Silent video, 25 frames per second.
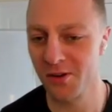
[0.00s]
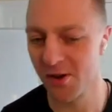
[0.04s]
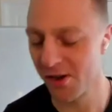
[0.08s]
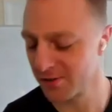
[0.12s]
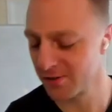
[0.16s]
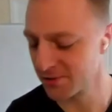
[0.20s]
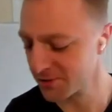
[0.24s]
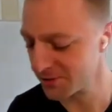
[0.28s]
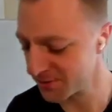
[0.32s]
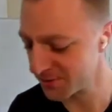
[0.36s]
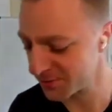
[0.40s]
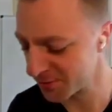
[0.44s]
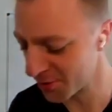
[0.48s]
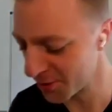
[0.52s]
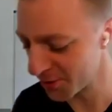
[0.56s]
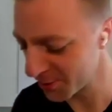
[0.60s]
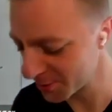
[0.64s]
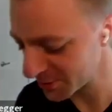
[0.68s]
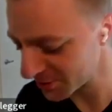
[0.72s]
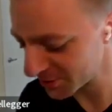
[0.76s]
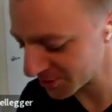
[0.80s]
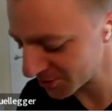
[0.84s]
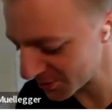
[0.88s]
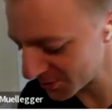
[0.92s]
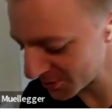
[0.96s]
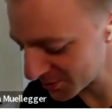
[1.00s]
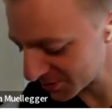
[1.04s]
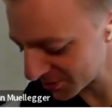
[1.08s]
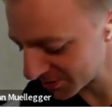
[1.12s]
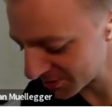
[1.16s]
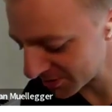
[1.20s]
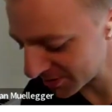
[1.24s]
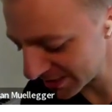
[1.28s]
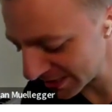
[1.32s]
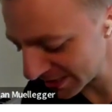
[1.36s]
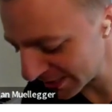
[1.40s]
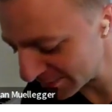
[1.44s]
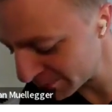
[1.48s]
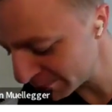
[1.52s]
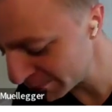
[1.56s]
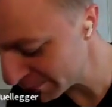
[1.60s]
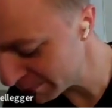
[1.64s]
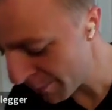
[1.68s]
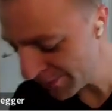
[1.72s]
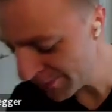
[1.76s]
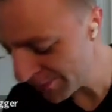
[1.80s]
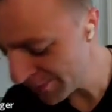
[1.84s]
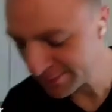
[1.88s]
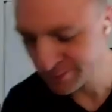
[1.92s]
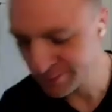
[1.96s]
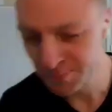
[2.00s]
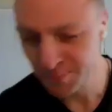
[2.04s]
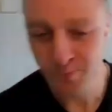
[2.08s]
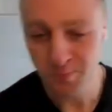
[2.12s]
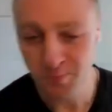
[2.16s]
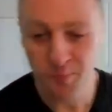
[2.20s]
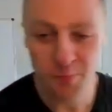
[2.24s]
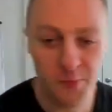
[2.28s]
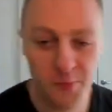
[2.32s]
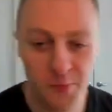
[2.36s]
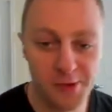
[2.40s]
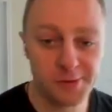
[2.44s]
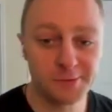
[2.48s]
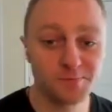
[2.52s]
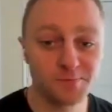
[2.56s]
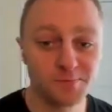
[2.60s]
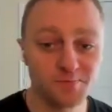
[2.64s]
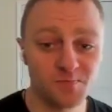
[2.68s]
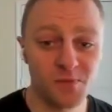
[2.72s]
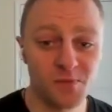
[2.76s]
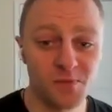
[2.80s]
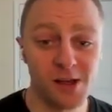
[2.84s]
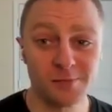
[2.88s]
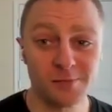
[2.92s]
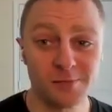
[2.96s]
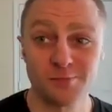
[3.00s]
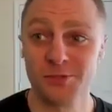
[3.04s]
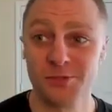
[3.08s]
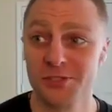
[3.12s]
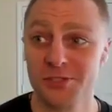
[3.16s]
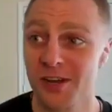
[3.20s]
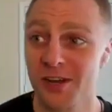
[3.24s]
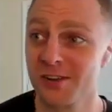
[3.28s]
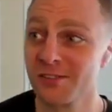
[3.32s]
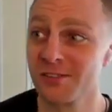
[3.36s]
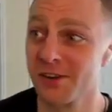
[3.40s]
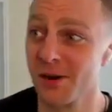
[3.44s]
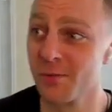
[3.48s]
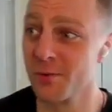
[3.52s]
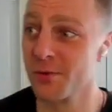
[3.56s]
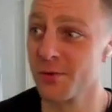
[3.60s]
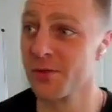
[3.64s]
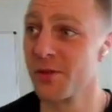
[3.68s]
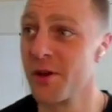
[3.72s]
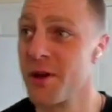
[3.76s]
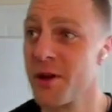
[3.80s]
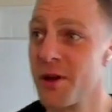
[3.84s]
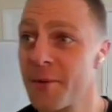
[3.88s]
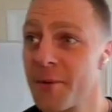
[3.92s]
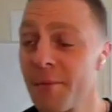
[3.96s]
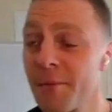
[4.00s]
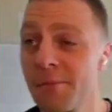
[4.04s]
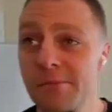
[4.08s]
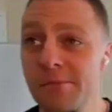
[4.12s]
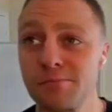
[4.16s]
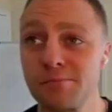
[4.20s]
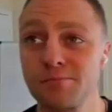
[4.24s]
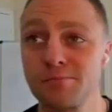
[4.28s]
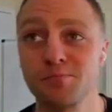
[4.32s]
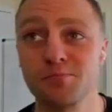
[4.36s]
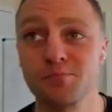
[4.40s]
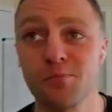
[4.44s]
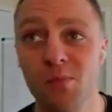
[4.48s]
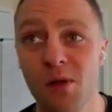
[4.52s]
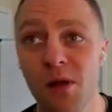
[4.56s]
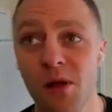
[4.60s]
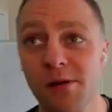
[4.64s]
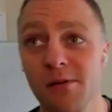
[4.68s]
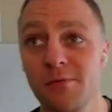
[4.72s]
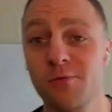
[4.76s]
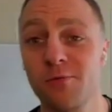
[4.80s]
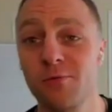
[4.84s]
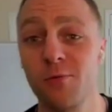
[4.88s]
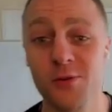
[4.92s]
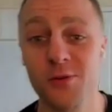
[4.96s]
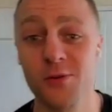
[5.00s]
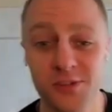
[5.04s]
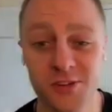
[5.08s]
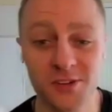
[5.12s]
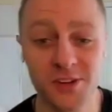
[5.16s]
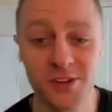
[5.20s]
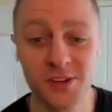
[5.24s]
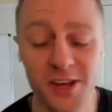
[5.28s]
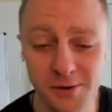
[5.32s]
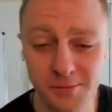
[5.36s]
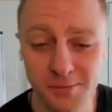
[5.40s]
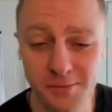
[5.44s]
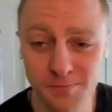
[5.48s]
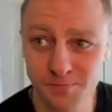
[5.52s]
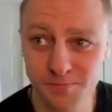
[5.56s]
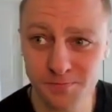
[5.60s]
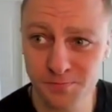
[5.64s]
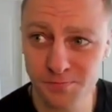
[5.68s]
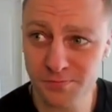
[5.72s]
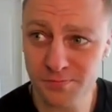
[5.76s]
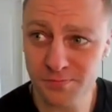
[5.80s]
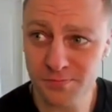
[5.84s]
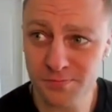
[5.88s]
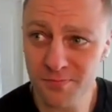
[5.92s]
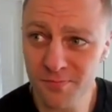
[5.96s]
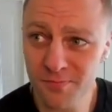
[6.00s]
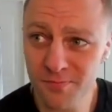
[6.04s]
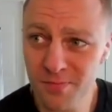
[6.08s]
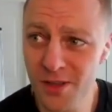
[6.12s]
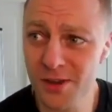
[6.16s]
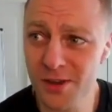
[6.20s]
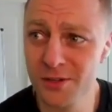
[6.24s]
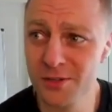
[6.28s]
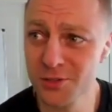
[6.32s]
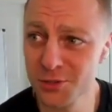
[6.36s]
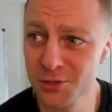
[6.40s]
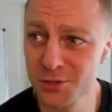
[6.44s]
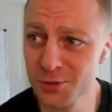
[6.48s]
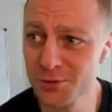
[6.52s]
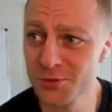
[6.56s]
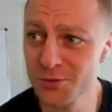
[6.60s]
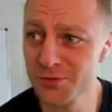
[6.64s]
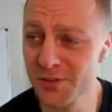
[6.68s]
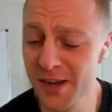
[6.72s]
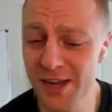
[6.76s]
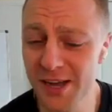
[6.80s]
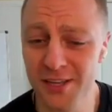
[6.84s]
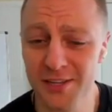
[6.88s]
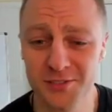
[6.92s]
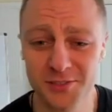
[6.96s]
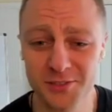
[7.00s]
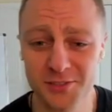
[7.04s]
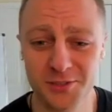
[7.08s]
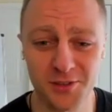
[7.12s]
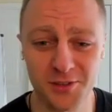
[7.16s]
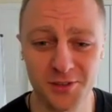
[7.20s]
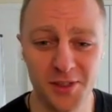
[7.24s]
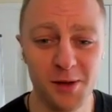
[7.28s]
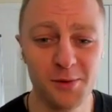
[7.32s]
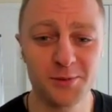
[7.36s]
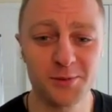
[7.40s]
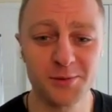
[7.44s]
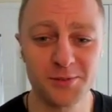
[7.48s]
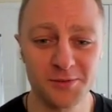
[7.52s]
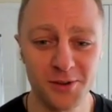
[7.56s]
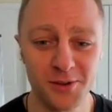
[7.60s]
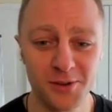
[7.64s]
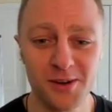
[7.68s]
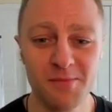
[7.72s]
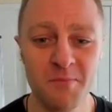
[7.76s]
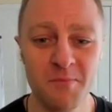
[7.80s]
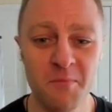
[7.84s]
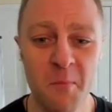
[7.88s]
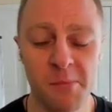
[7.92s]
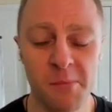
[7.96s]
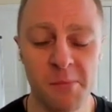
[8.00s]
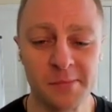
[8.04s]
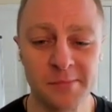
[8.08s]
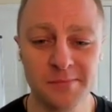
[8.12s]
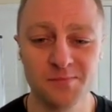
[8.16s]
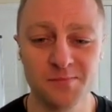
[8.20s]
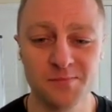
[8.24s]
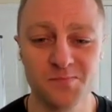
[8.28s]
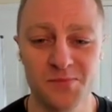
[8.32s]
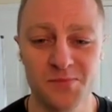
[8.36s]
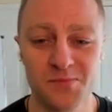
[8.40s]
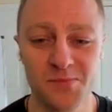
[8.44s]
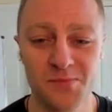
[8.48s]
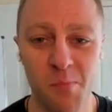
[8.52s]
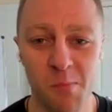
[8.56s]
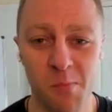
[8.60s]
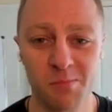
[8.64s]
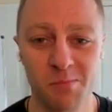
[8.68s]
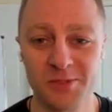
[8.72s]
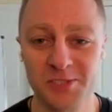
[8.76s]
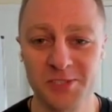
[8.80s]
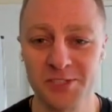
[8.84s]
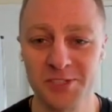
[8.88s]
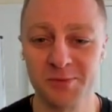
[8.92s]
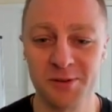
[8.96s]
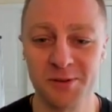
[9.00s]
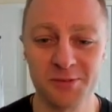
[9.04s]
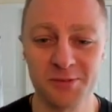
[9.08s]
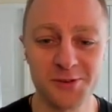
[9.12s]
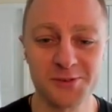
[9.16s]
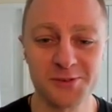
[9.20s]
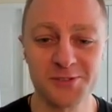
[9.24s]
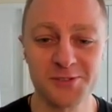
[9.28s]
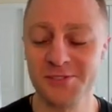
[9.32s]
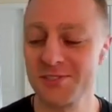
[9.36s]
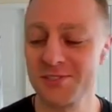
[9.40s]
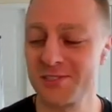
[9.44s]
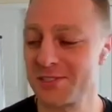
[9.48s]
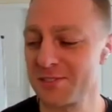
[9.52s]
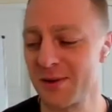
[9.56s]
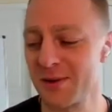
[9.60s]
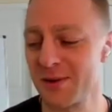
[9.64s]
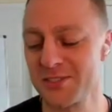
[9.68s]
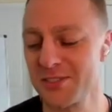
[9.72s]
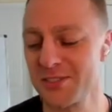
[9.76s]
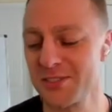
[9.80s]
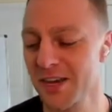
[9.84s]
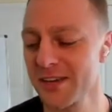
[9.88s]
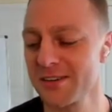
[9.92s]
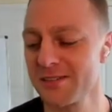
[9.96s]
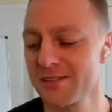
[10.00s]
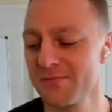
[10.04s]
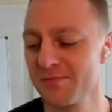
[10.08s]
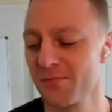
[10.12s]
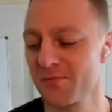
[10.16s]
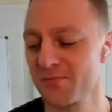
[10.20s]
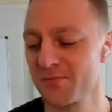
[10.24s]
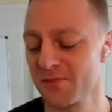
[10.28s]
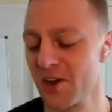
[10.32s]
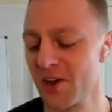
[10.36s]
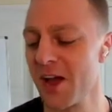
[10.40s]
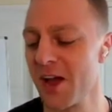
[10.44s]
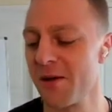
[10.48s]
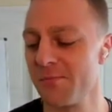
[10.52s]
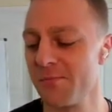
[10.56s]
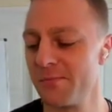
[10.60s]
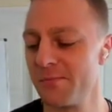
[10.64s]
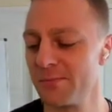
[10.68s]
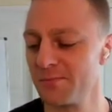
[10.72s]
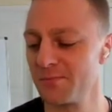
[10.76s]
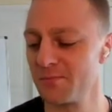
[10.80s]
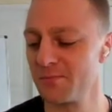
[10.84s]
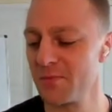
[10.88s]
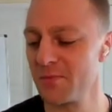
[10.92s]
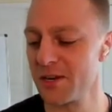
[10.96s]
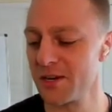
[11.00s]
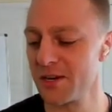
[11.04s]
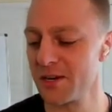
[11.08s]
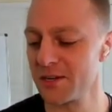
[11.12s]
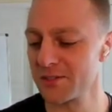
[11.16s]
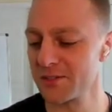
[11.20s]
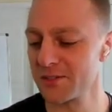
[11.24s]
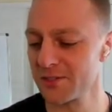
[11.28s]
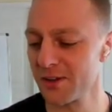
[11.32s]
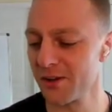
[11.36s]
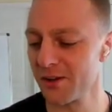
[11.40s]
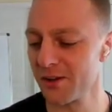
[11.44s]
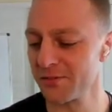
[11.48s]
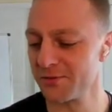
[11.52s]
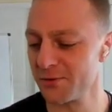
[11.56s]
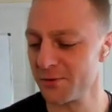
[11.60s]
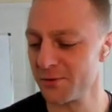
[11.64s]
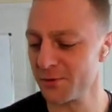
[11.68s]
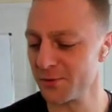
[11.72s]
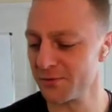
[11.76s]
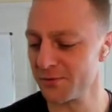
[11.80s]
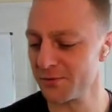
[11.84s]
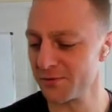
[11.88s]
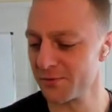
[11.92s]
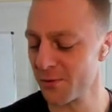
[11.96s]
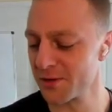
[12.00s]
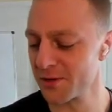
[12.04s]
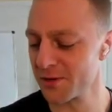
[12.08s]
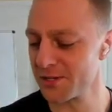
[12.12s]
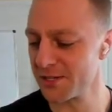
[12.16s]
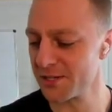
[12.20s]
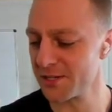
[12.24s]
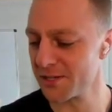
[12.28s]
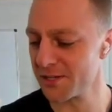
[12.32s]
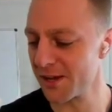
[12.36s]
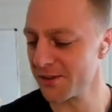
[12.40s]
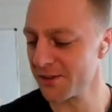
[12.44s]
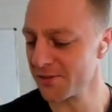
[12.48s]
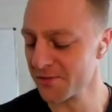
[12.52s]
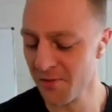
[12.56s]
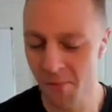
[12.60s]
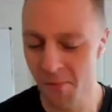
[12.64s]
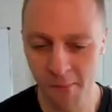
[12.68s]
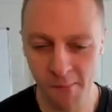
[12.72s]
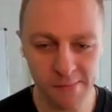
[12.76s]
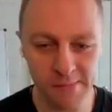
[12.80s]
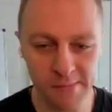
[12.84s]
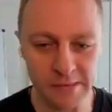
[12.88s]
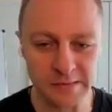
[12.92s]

Austin for it, which is always a good time. Just got done with the 14-day juice fast, so that was fun. This is my second time eating solid food in 14 days.